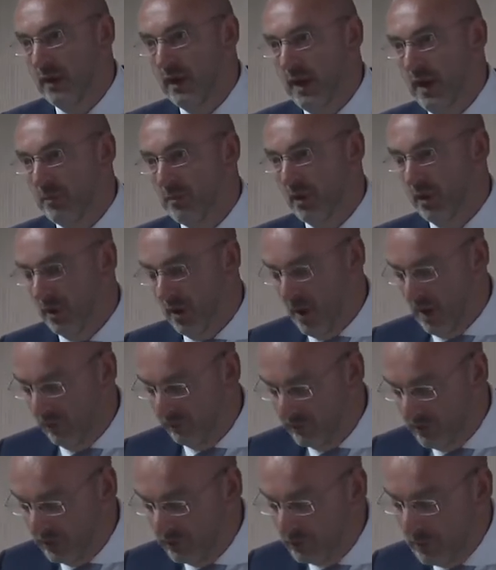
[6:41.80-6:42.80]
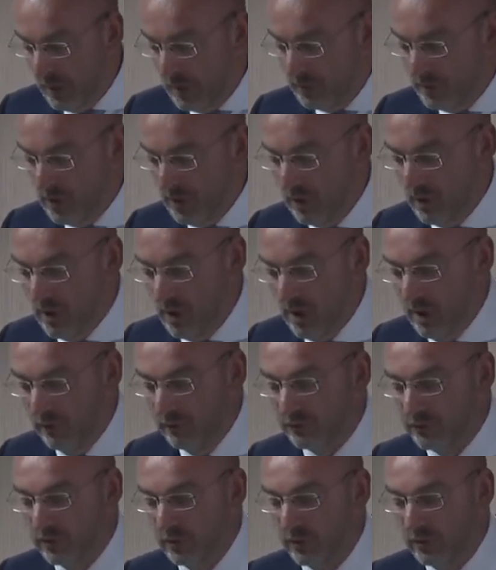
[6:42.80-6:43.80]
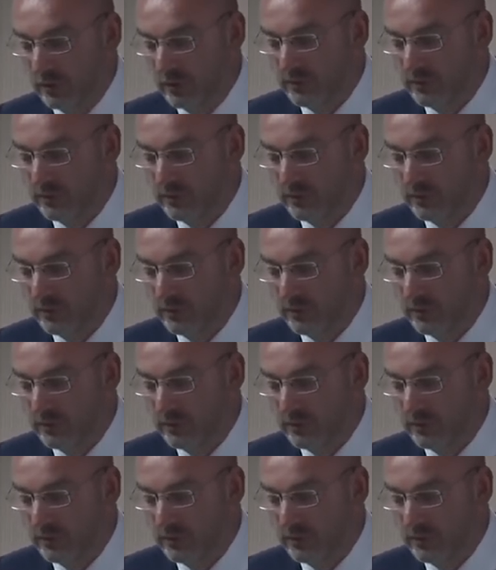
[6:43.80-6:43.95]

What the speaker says: happy life. That's where we are after.